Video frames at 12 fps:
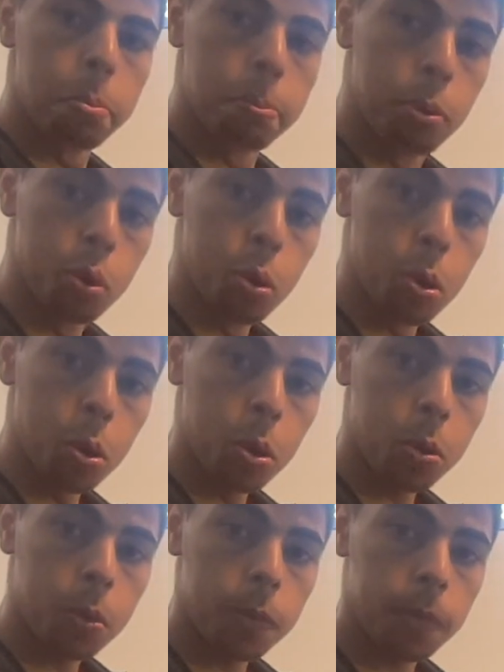
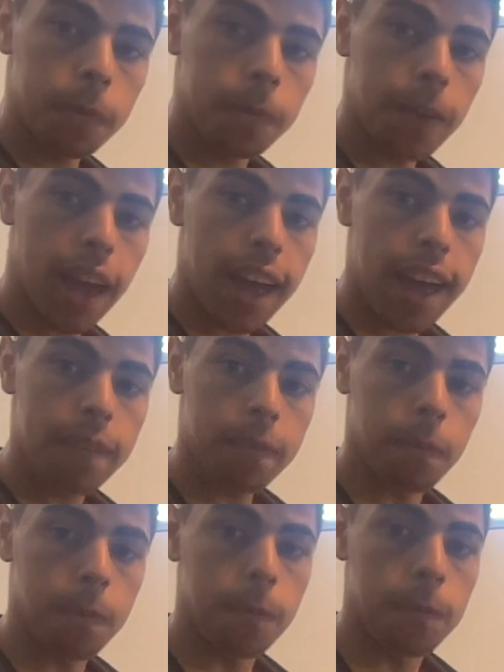Por
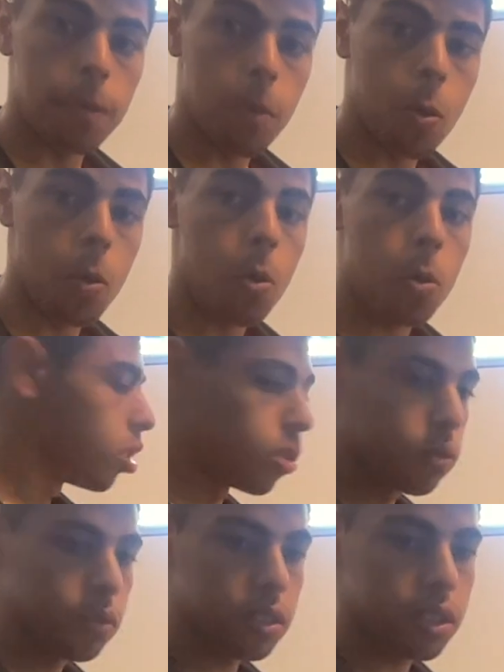favor.
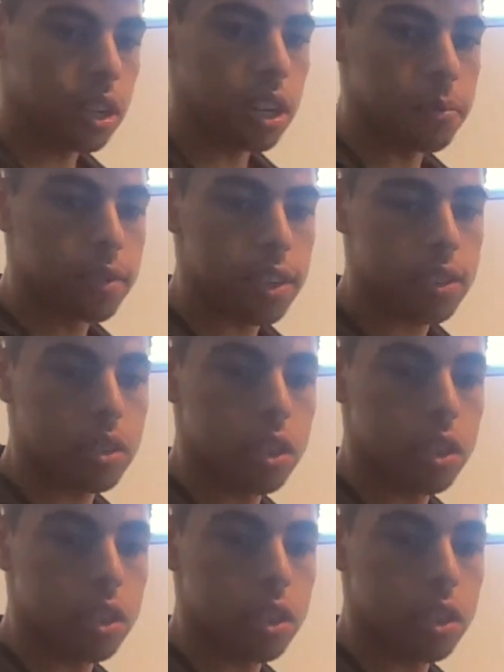Those, just so